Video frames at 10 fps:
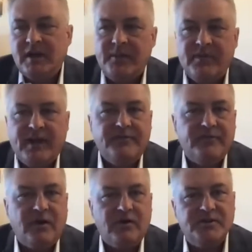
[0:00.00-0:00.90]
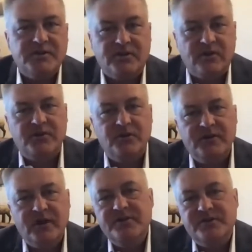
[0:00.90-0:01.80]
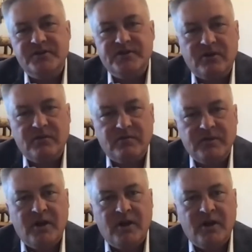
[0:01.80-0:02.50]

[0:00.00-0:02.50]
And plaintiff lawyers, is their due diligence, for